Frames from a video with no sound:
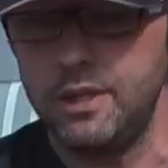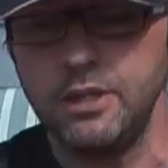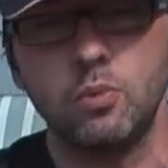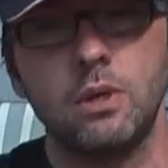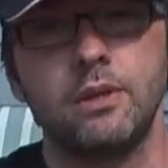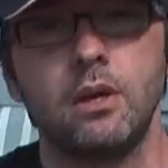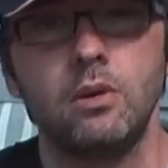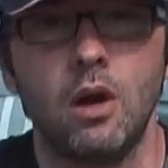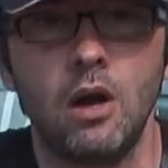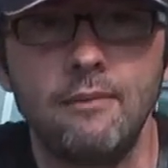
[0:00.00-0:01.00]
This one,
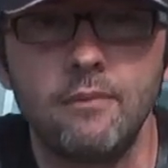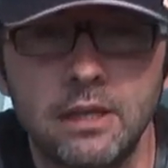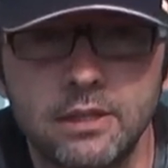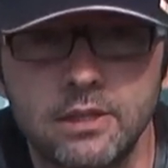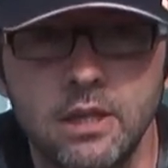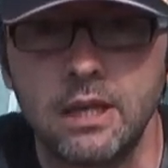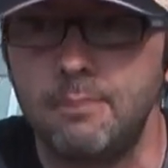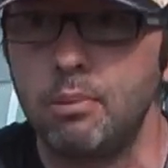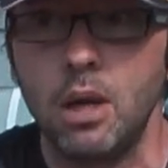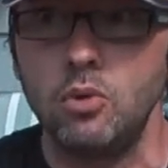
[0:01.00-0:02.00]
though, I'm, as I
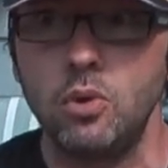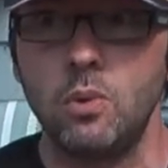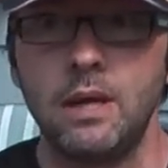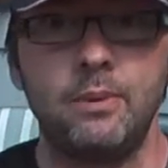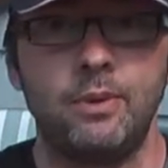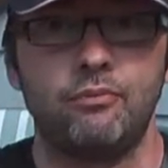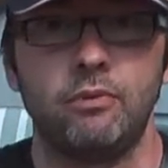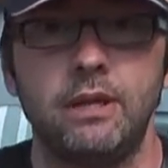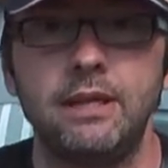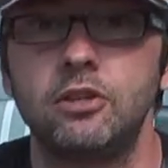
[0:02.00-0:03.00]
say, blown away with,
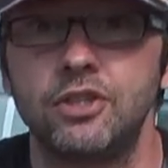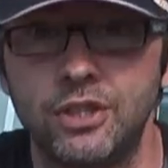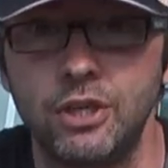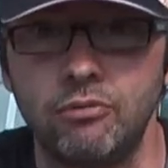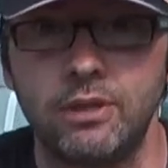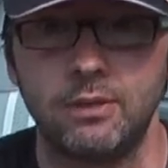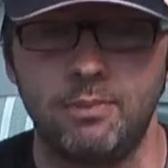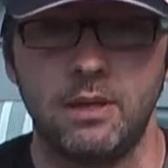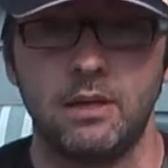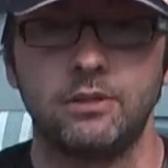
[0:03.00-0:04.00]
really, considering the
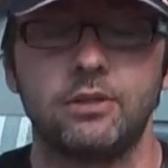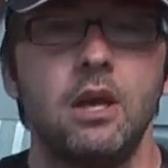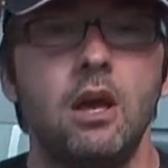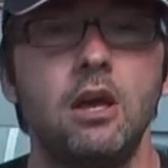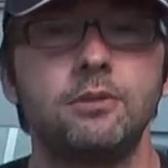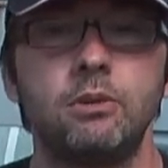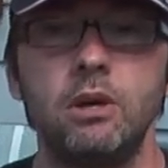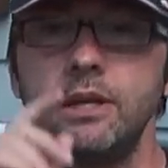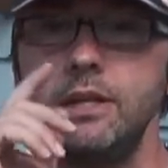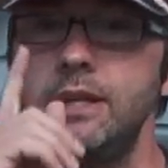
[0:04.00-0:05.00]
past. So
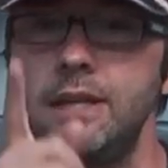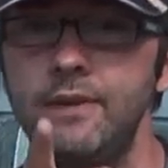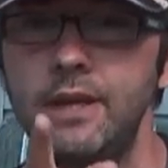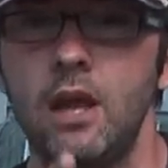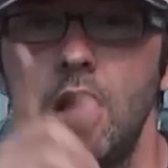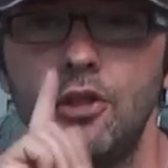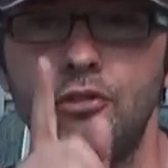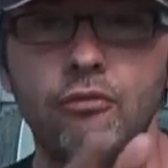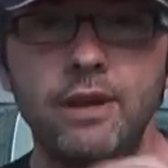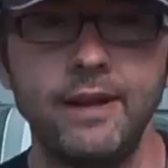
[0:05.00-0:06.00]
I'm going to give it
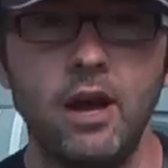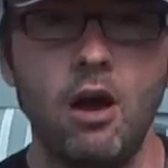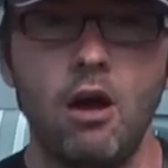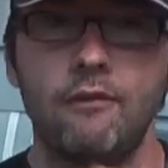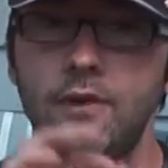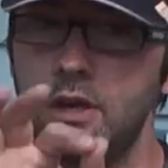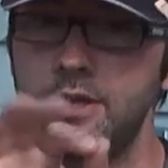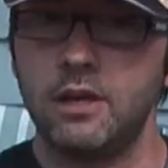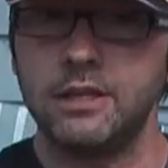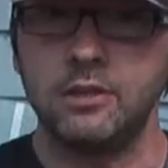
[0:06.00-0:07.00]
3.5.
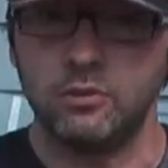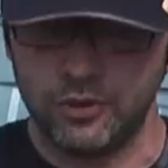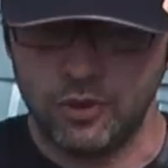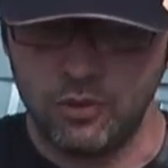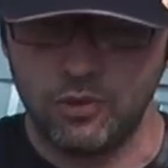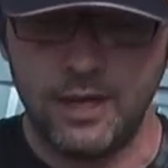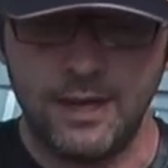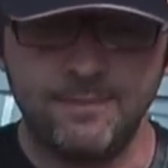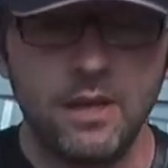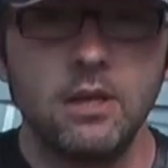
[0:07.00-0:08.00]
A nice little score there.